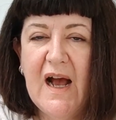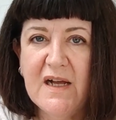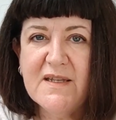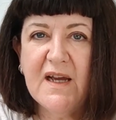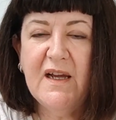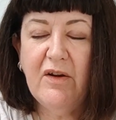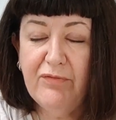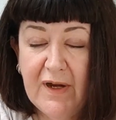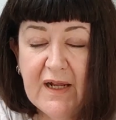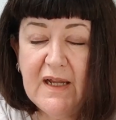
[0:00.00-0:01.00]
As I
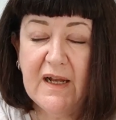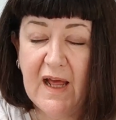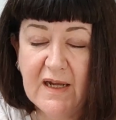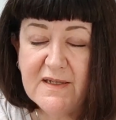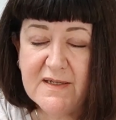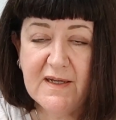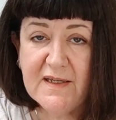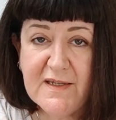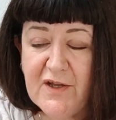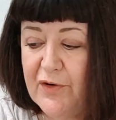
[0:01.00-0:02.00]
really liked
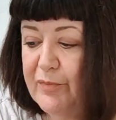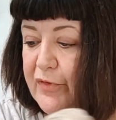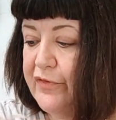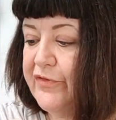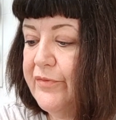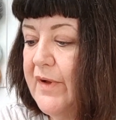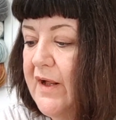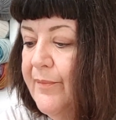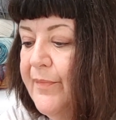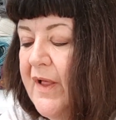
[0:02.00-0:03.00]
it so much,
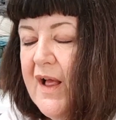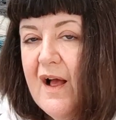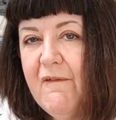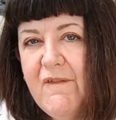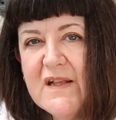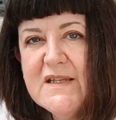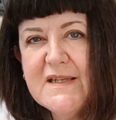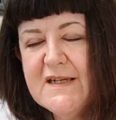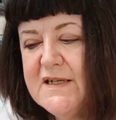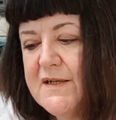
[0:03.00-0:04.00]
I
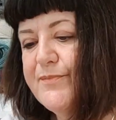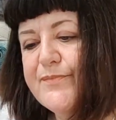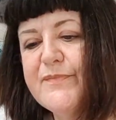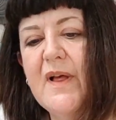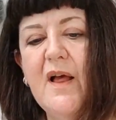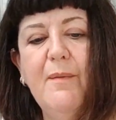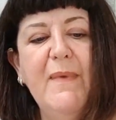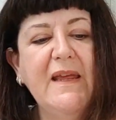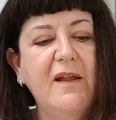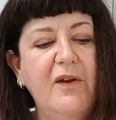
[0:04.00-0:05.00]
fancied
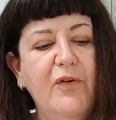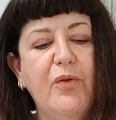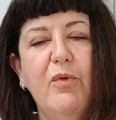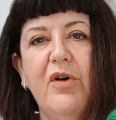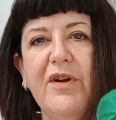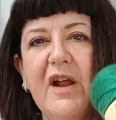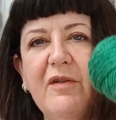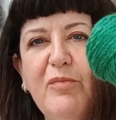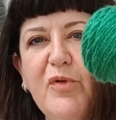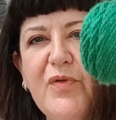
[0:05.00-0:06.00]
making another one, and I
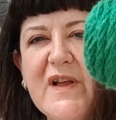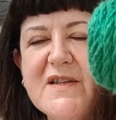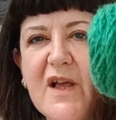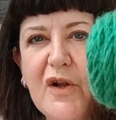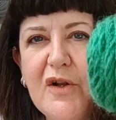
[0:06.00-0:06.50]
bought this